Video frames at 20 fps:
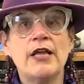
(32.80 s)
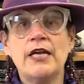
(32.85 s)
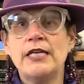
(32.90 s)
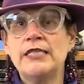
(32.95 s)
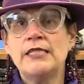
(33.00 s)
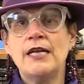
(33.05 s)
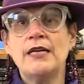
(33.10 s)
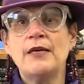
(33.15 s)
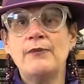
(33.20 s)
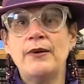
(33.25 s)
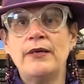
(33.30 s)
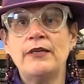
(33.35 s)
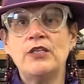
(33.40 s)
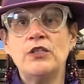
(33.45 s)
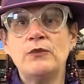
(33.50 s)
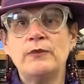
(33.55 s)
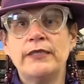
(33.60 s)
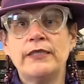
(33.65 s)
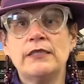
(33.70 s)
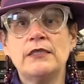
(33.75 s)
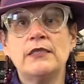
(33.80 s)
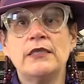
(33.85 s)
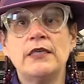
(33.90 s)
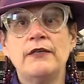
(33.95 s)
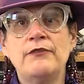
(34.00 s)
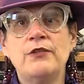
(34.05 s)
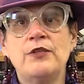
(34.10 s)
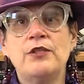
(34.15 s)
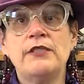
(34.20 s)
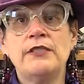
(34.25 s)
It's not a punishment.
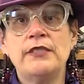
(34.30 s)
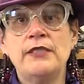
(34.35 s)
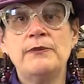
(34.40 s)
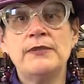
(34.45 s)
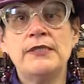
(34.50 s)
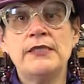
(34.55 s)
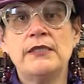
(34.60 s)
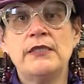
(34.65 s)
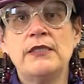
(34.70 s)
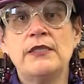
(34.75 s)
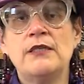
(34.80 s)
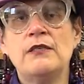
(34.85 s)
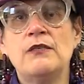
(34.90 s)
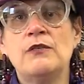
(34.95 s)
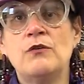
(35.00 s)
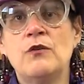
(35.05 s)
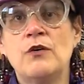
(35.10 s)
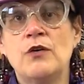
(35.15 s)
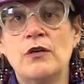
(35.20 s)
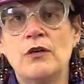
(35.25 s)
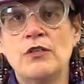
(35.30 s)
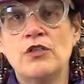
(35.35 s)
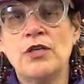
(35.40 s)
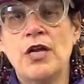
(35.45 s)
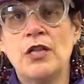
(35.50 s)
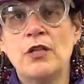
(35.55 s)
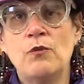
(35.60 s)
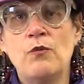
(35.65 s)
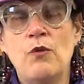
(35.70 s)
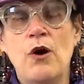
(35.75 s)
If you're a deep sea or
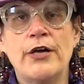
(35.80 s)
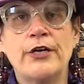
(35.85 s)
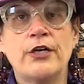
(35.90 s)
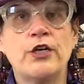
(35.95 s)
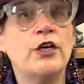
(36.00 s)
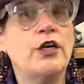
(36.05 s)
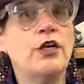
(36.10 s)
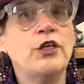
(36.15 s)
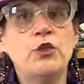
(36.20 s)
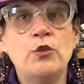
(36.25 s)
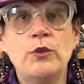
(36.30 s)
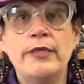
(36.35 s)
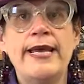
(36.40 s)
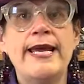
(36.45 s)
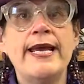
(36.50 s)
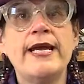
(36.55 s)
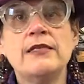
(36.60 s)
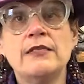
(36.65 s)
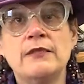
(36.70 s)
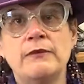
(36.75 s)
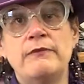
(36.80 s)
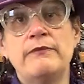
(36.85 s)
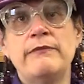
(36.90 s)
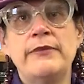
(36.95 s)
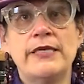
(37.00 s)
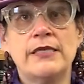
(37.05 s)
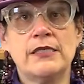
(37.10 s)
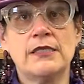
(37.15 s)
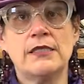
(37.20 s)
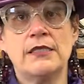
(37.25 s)
shallow water, you can't
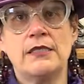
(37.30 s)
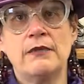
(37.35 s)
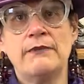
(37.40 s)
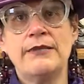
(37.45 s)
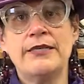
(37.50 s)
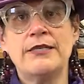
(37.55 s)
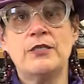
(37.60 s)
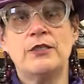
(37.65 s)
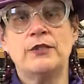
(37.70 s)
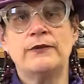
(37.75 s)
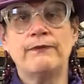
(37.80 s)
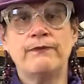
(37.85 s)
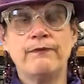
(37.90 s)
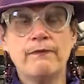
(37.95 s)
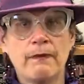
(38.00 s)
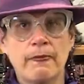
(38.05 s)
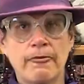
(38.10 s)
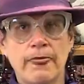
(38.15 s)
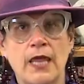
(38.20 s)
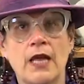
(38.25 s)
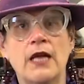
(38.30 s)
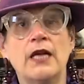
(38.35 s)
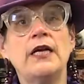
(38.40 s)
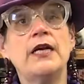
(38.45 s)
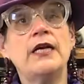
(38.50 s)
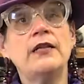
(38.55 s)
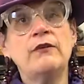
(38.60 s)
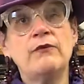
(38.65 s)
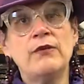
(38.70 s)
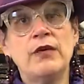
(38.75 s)
mix and mingle.
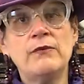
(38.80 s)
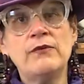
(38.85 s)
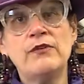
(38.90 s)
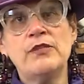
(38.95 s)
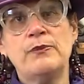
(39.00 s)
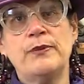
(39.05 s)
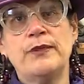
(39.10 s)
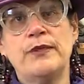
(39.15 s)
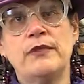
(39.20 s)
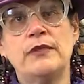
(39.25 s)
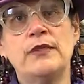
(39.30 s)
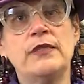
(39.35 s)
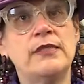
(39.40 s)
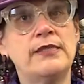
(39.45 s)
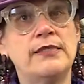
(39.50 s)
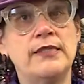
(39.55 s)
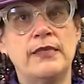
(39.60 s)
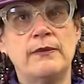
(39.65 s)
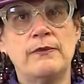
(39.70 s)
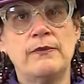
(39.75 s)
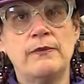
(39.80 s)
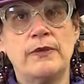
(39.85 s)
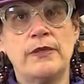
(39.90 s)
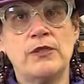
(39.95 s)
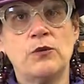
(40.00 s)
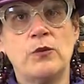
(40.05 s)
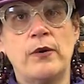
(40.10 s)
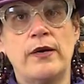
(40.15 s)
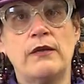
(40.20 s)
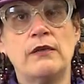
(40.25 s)
In the realm of spirit, the same
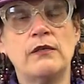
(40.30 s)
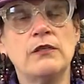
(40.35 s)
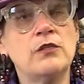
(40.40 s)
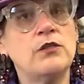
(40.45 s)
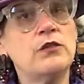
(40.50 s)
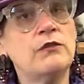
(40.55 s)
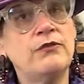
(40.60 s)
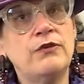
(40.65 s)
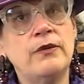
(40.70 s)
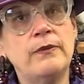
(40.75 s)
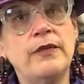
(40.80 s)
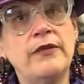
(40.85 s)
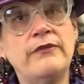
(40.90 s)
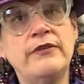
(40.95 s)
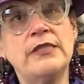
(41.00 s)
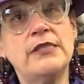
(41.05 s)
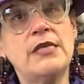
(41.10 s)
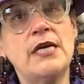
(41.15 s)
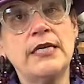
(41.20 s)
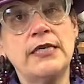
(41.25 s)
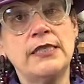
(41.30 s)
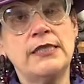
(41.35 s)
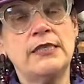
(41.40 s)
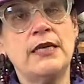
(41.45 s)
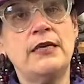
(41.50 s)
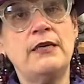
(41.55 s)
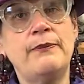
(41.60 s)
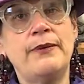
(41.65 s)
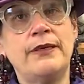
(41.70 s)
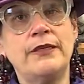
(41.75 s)
as well. So for Reb Levi Yitzchak, it's
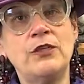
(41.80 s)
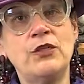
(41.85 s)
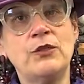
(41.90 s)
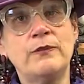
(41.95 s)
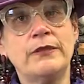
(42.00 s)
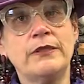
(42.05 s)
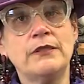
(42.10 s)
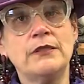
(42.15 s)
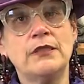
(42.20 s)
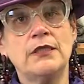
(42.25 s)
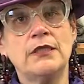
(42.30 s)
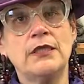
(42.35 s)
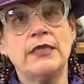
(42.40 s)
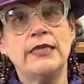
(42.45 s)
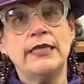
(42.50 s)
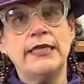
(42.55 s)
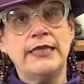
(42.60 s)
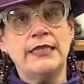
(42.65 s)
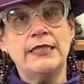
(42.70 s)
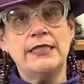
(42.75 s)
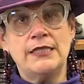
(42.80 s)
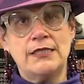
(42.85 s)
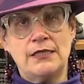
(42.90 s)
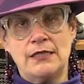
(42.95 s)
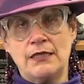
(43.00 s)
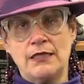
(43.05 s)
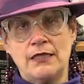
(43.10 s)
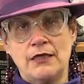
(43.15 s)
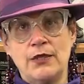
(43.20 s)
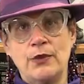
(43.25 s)
not a punishment. It's
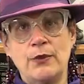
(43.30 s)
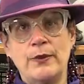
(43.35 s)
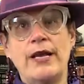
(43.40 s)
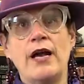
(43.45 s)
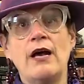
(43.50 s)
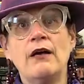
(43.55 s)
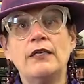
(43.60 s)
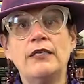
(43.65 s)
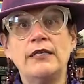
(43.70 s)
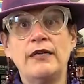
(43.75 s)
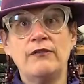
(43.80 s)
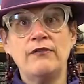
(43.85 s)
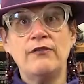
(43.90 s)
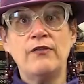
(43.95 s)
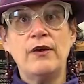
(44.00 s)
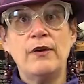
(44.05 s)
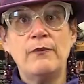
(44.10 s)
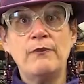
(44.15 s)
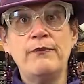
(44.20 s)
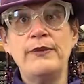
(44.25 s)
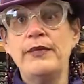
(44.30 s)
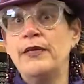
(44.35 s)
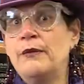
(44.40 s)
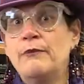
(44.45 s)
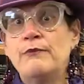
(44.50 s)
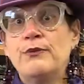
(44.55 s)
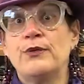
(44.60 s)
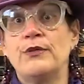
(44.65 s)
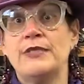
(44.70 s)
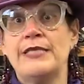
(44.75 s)
the reality of
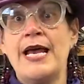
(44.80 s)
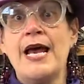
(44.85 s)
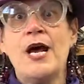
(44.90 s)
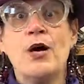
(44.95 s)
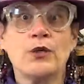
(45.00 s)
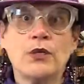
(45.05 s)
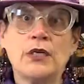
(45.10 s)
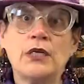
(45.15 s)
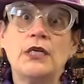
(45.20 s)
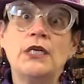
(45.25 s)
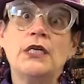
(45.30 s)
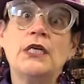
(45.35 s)
being burnt out,